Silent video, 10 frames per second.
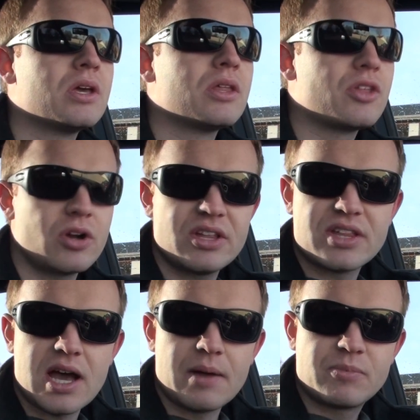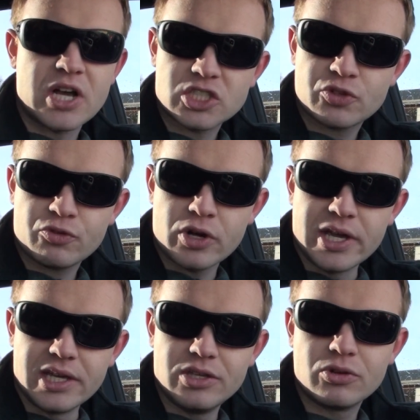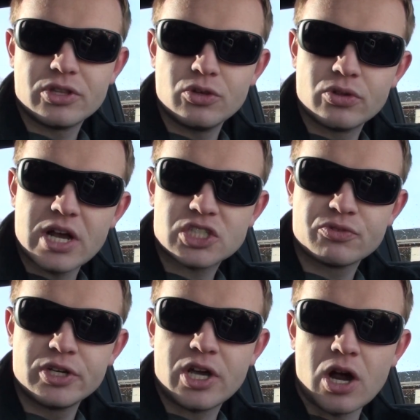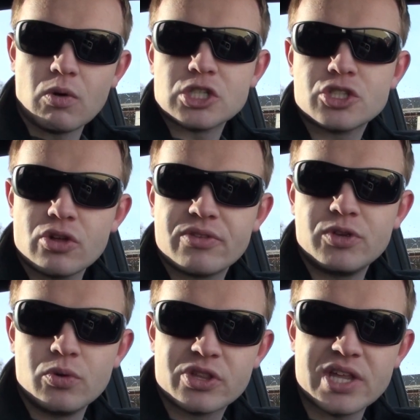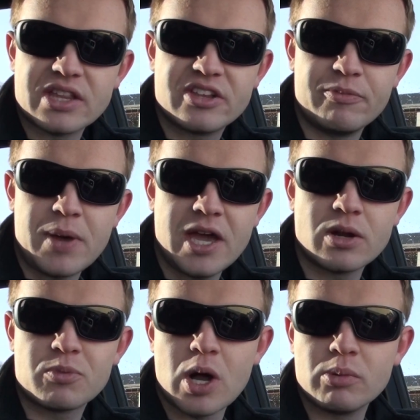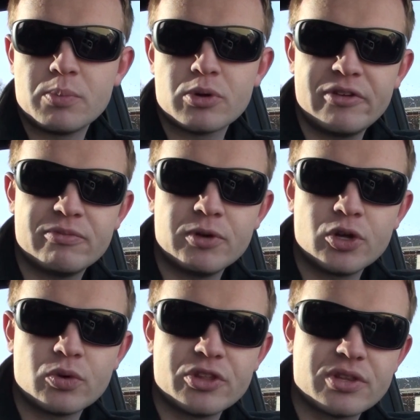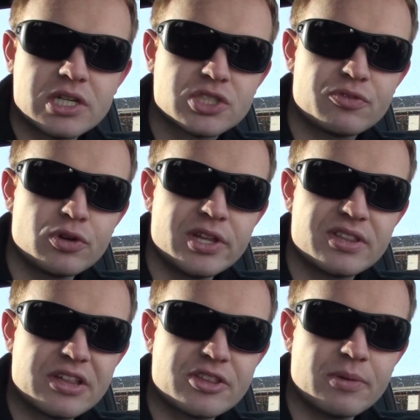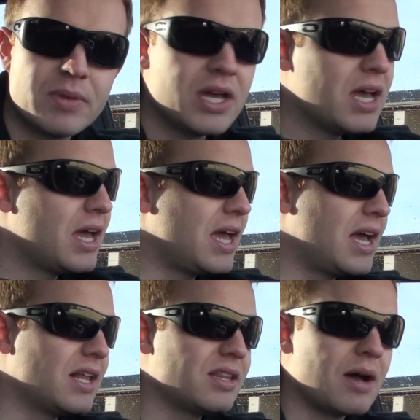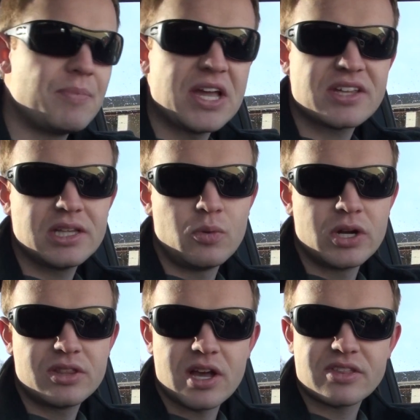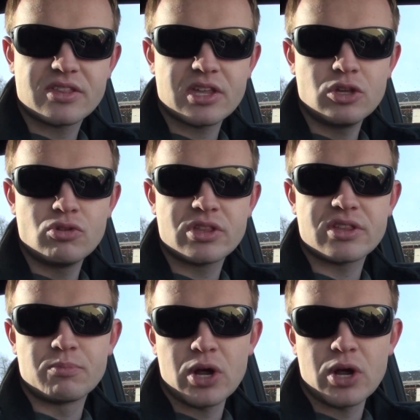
there is a touch-free. You could do a touch-free car wash. Those of you with sensitive paint are probably pretty familiar with the touch-free system. And basically what it does is it uses